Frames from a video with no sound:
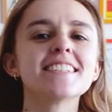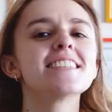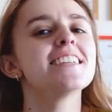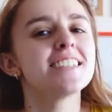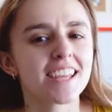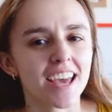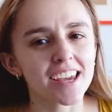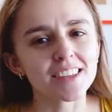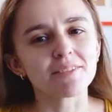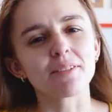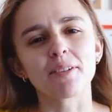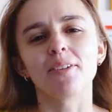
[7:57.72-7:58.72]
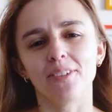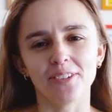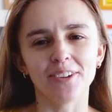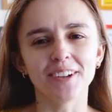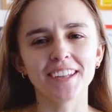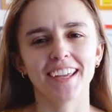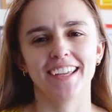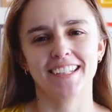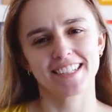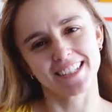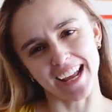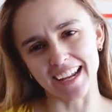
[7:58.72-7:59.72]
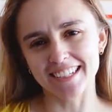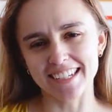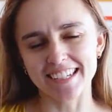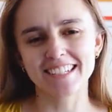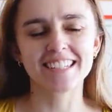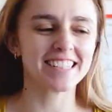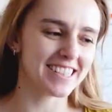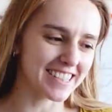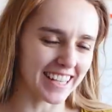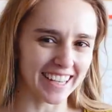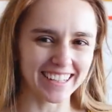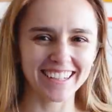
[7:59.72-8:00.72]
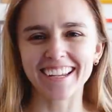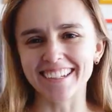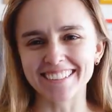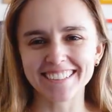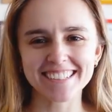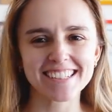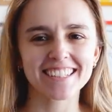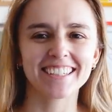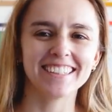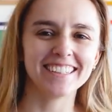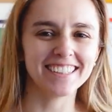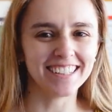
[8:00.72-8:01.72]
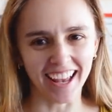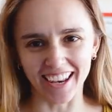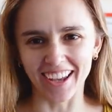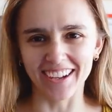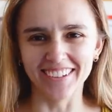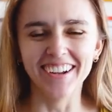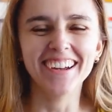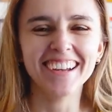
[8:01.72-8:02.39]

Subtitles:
is the day that we're all excited to see. It is yellow.